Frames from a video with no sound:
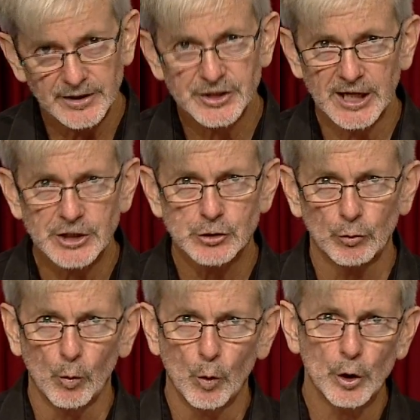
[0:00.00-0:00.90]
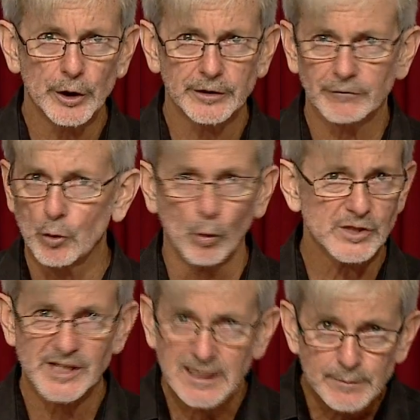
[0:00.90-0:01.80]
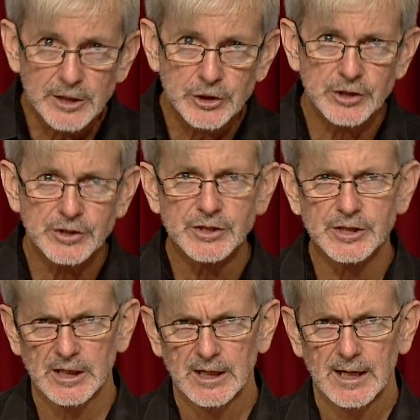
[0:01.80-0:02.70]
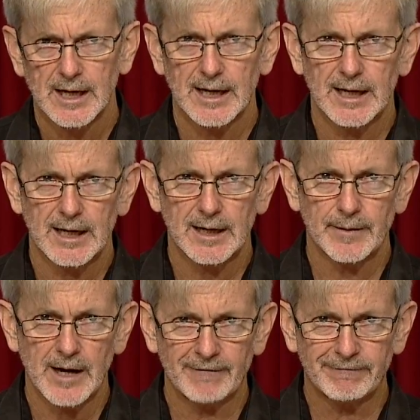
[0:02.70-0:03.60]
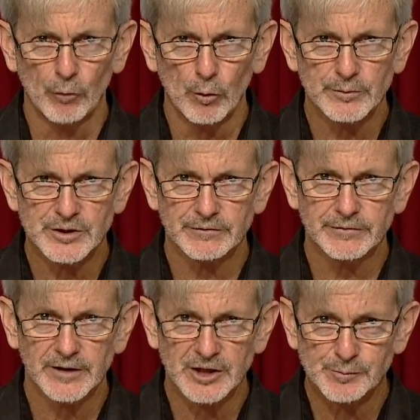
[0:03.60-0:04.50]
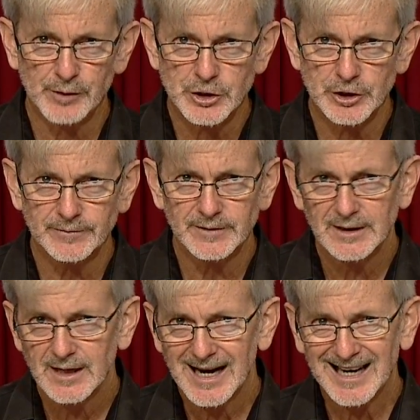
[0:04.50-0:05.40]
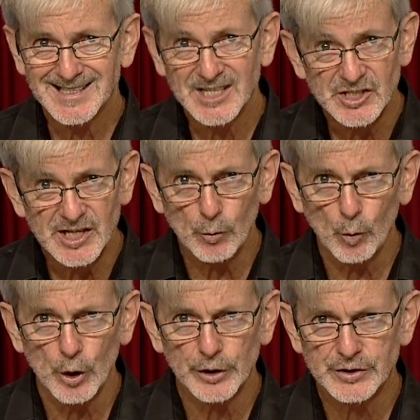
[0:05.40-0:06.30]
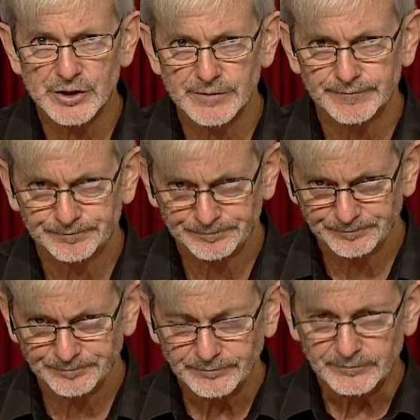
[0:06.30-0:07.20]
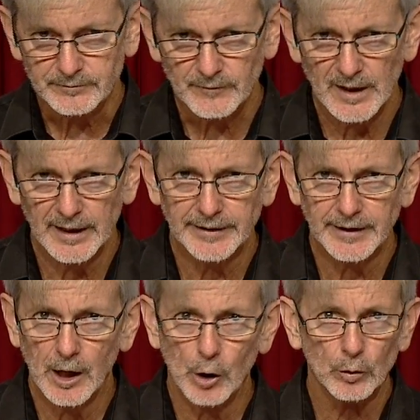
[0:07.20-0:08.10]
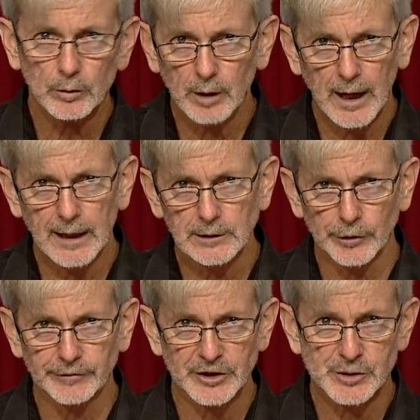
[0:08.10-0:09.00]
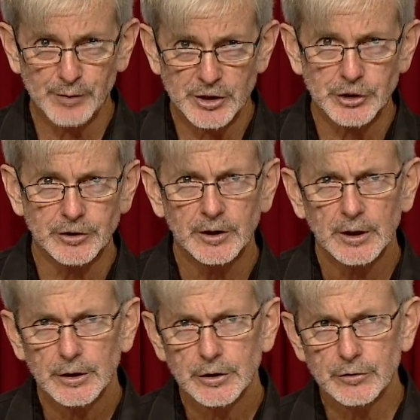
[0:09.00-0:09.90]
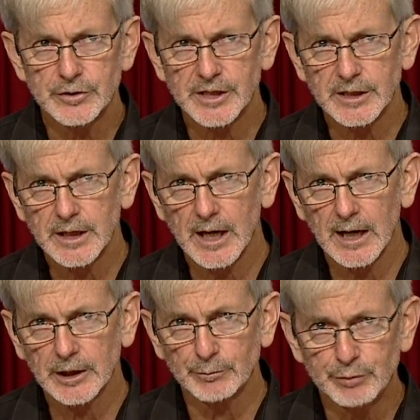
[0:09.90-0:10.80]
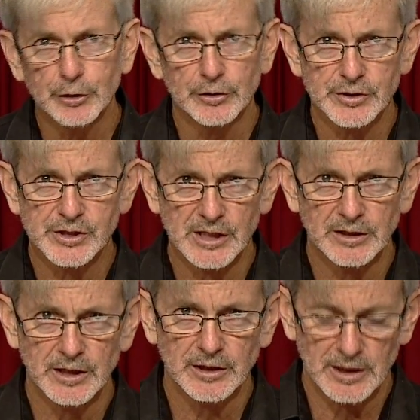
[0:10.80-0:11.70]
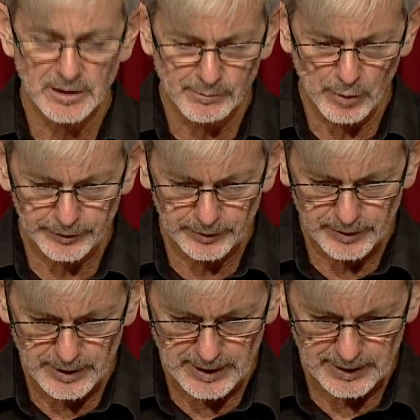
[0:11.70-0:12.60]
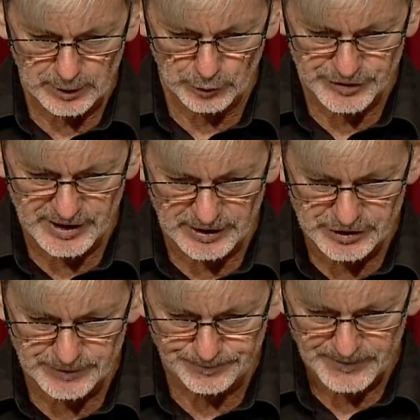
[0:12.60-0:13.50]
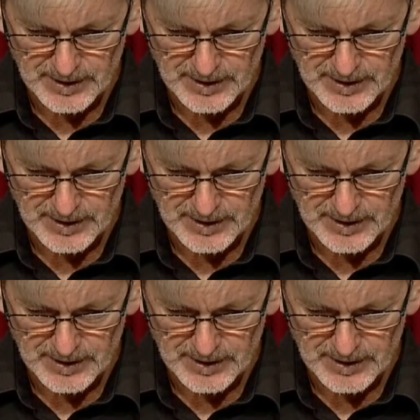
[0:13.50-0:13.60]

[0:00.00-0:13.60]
textual work, and of course images are forms of expression, artistic works, and a whole lot of expression using computers in the modern context.